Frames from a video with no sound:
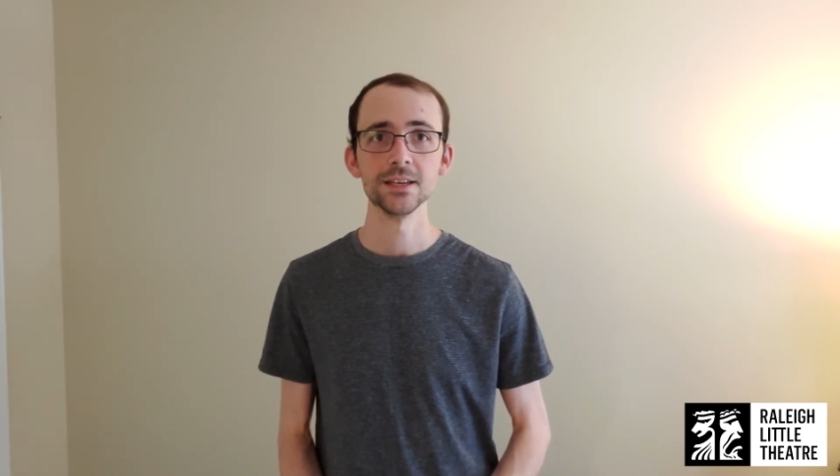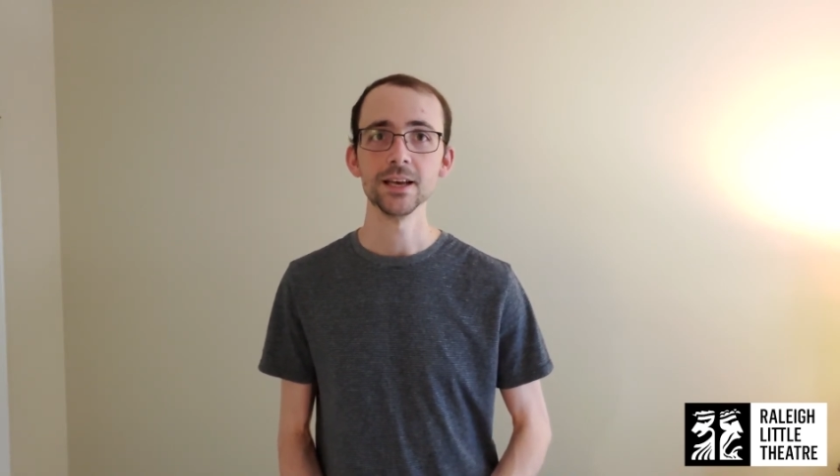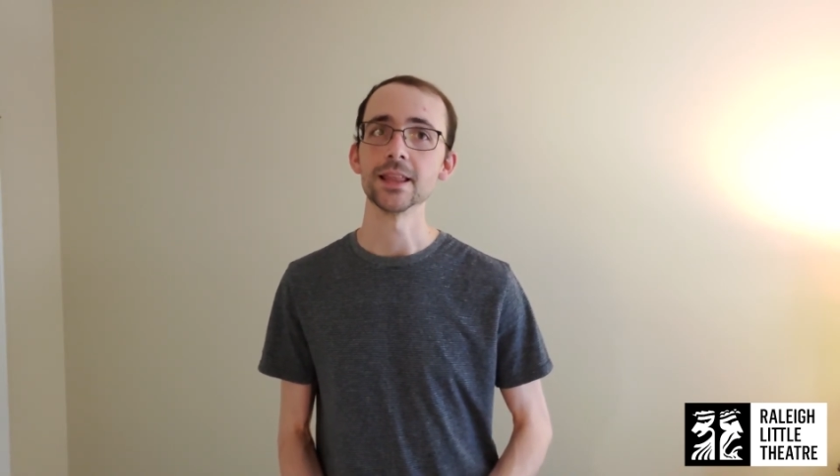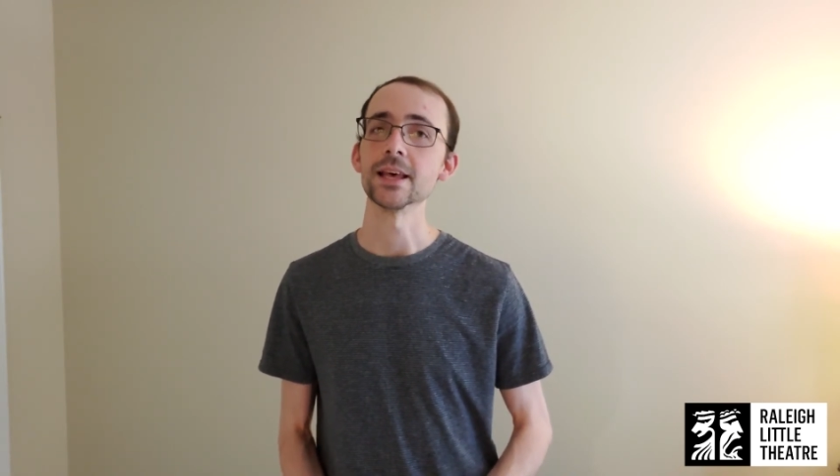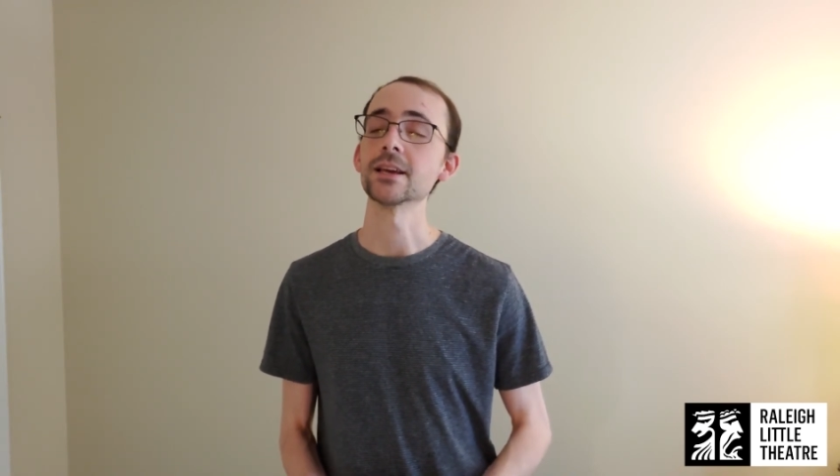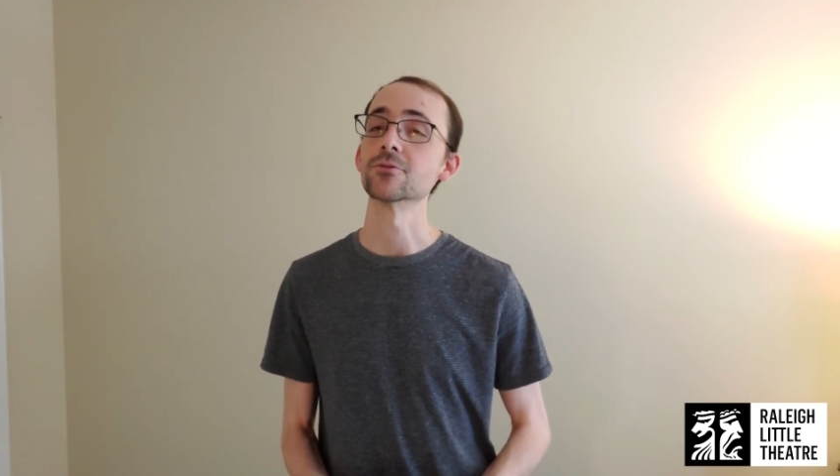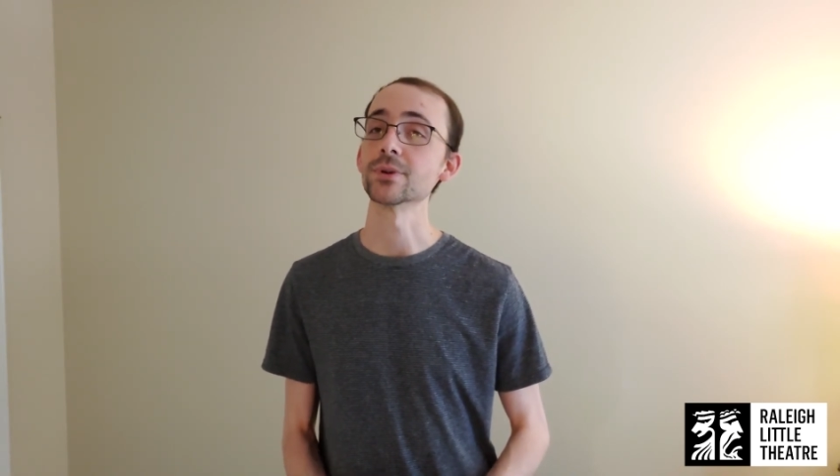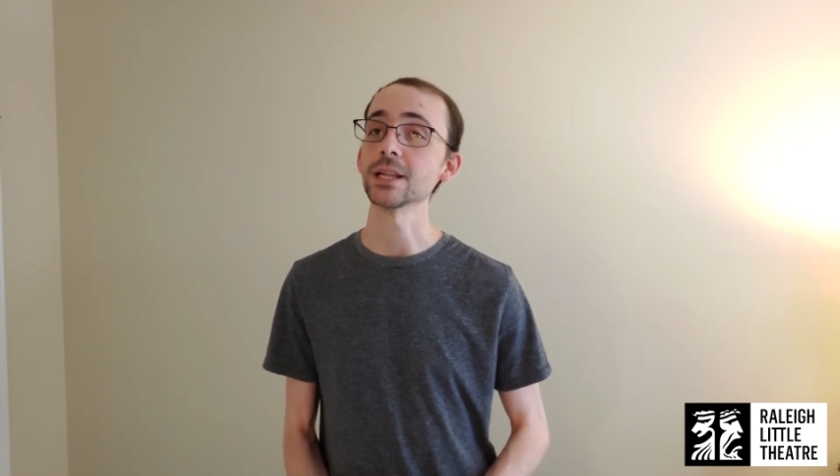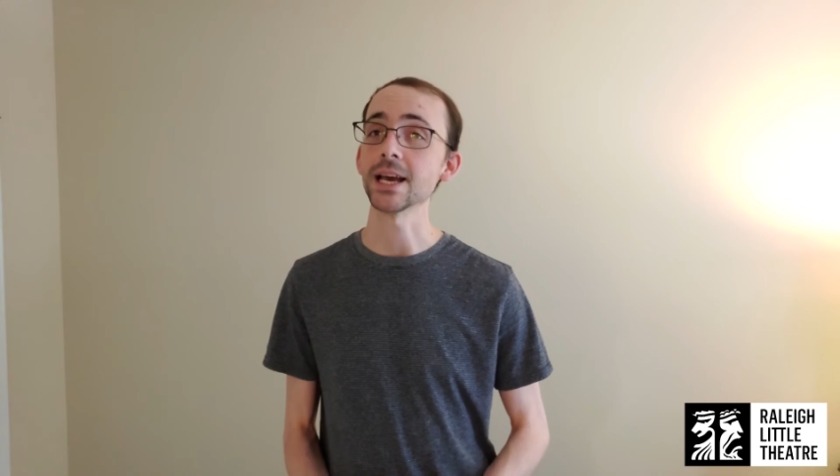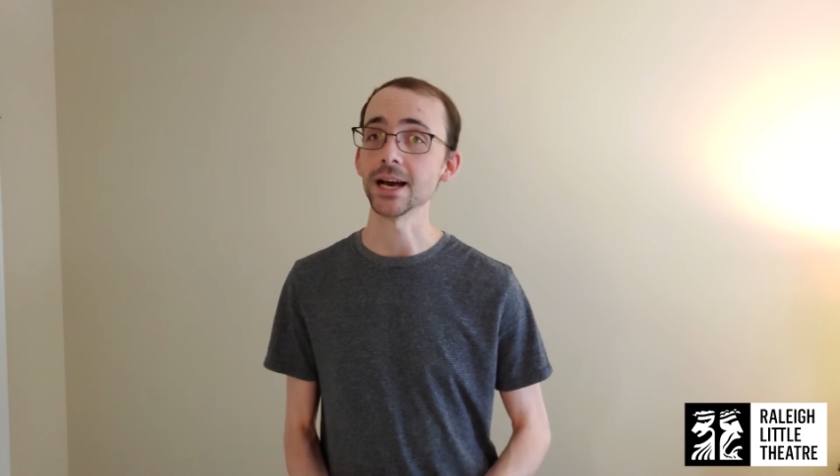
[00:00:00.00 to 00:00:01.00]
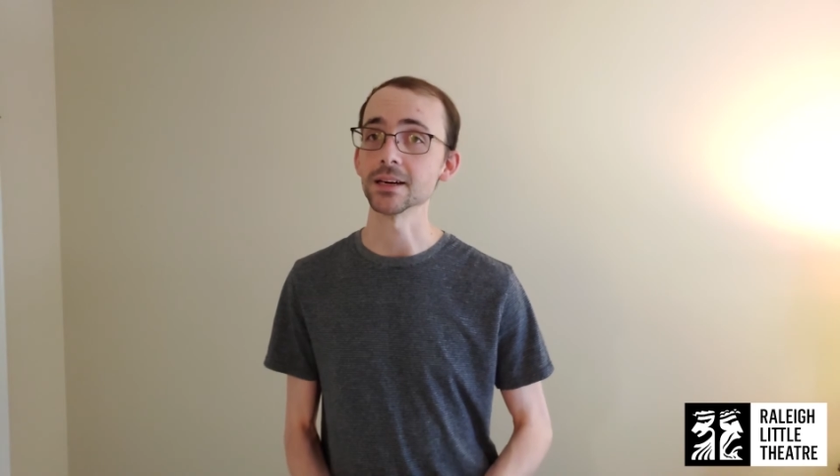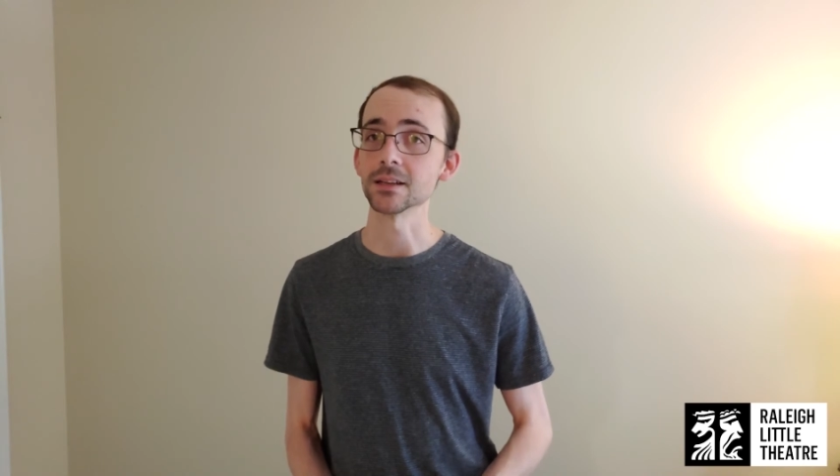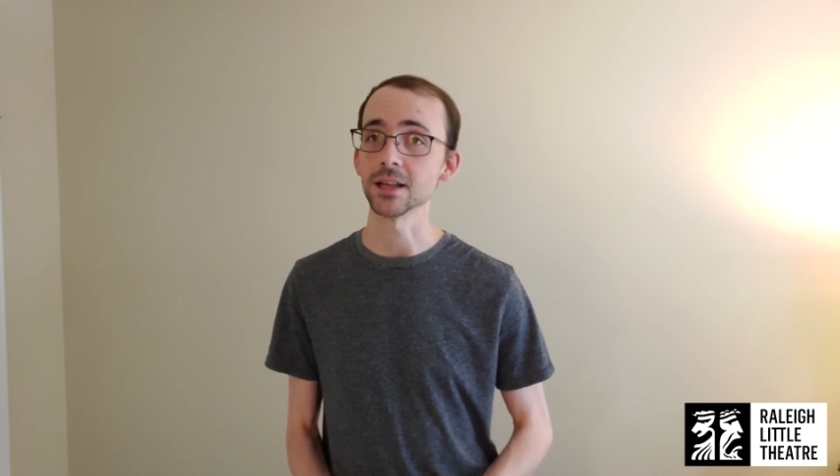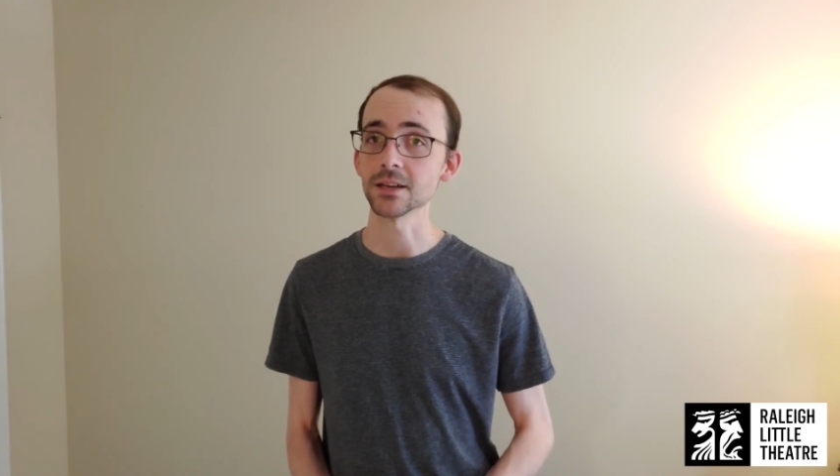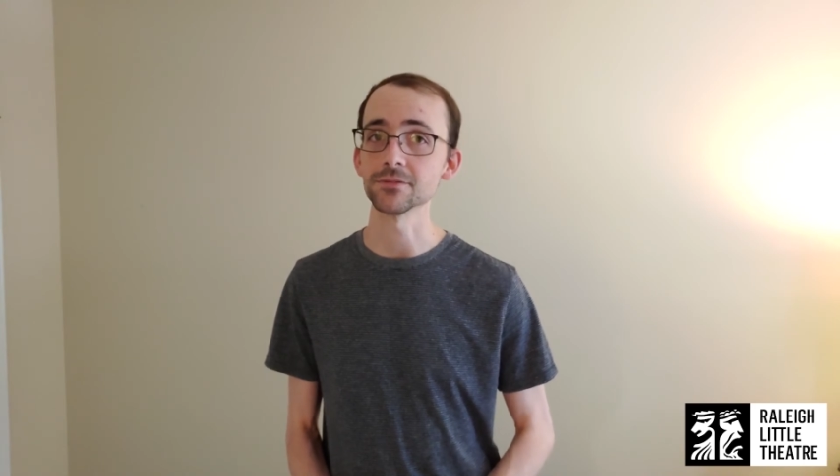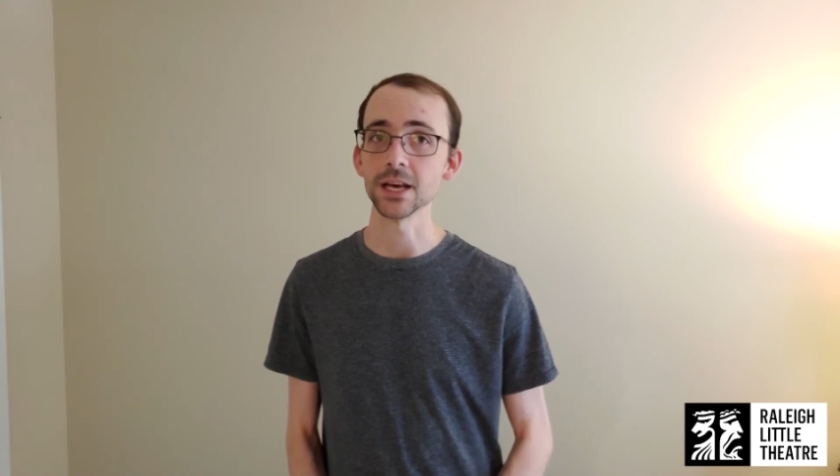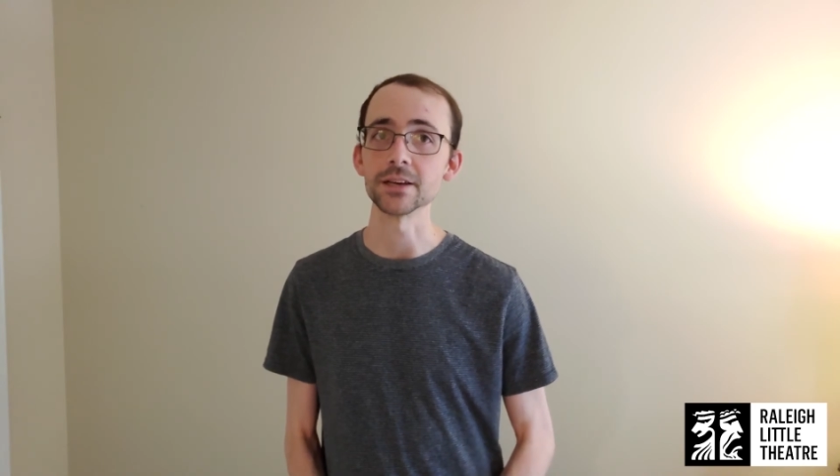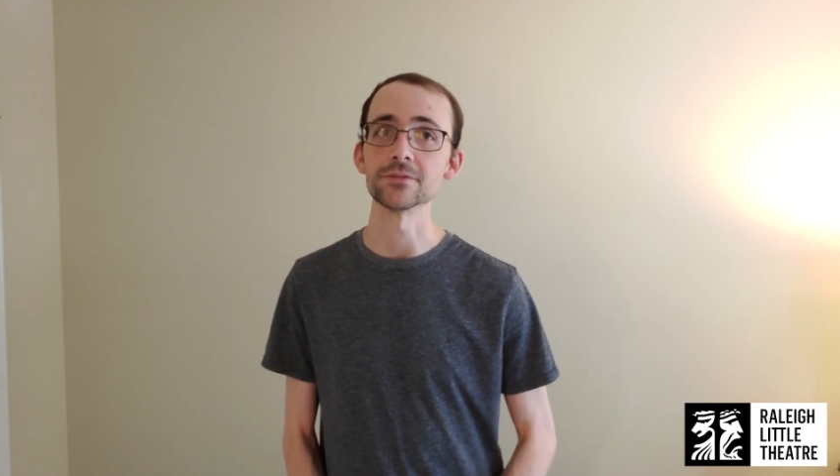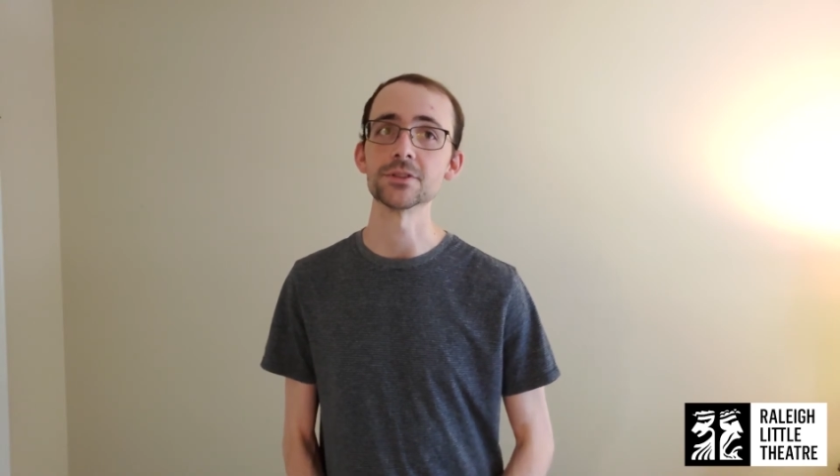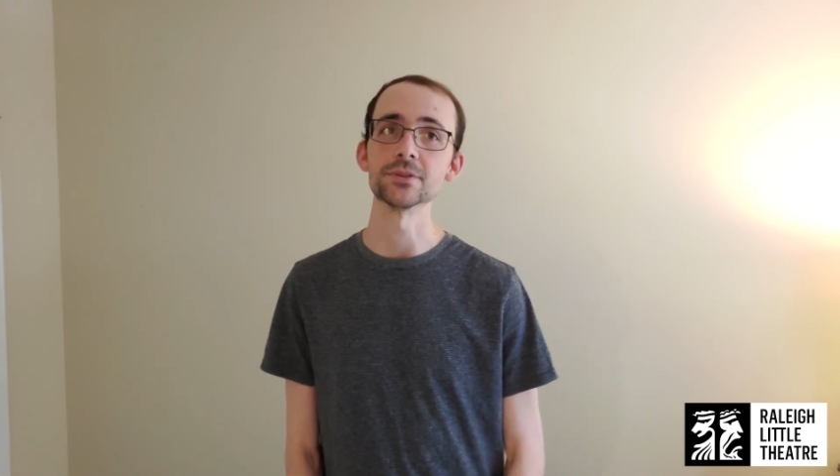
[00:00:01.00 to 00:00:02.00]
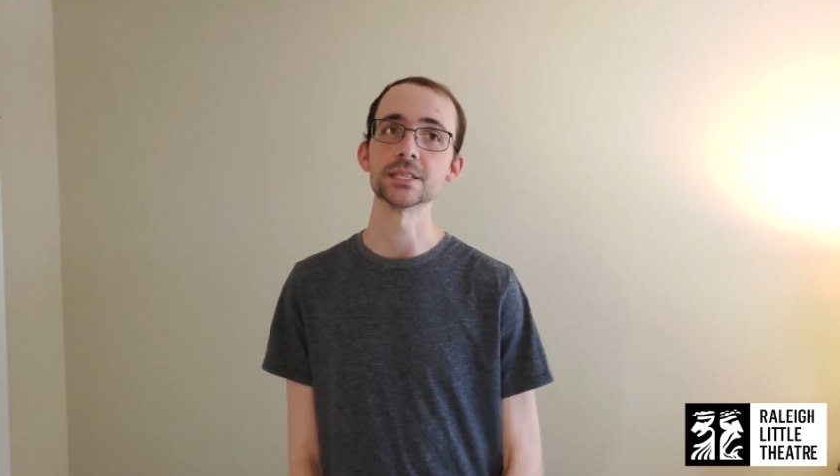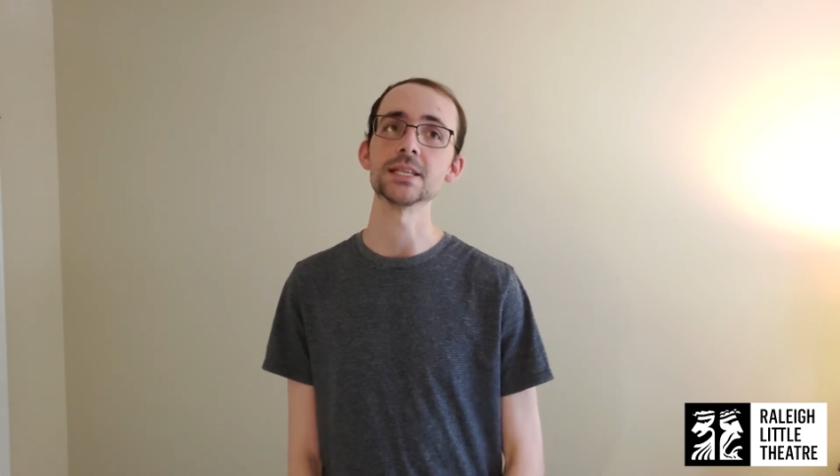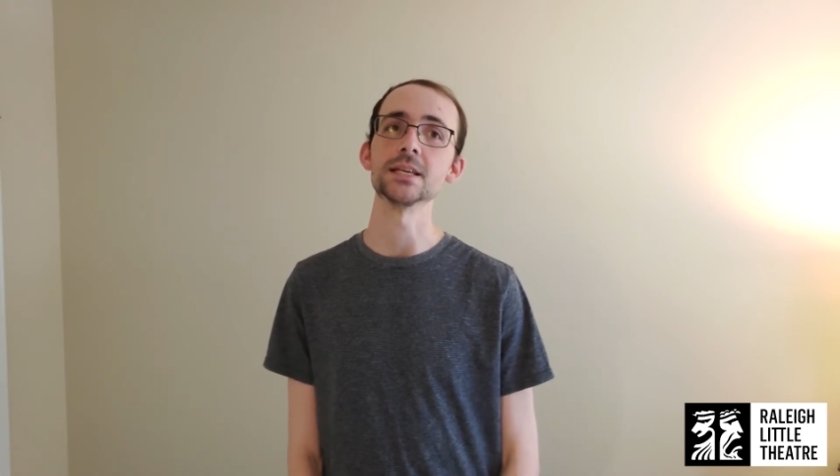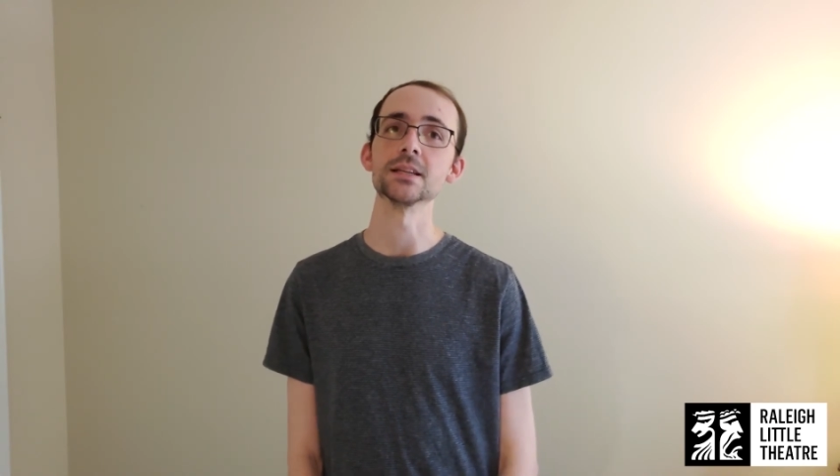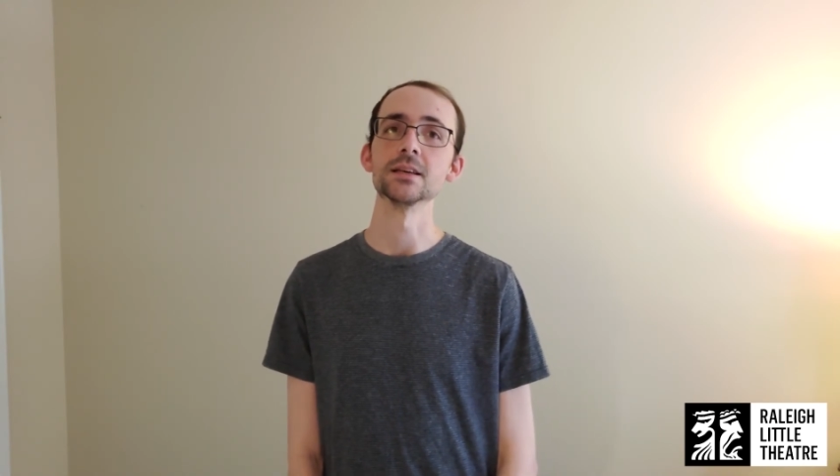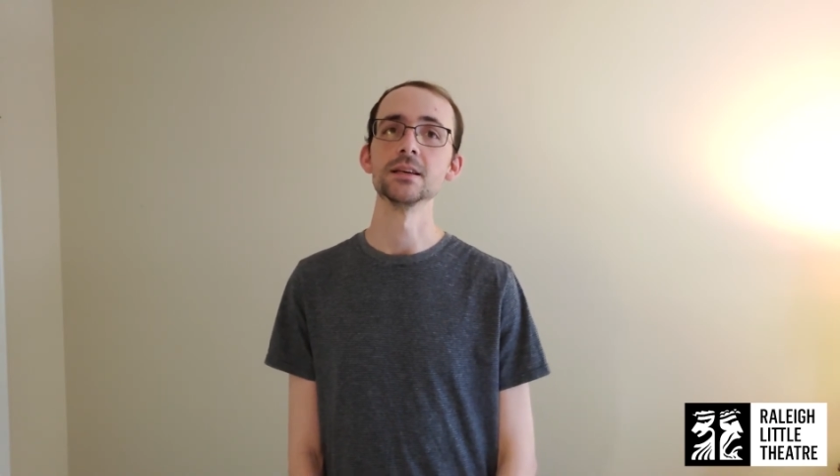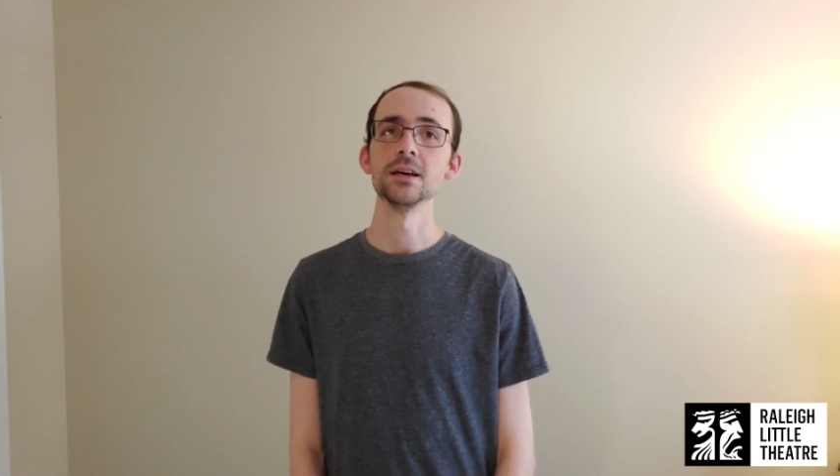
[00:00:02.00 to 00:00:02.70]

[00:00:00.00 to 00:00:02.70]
and they can really add a lot of life to a scene.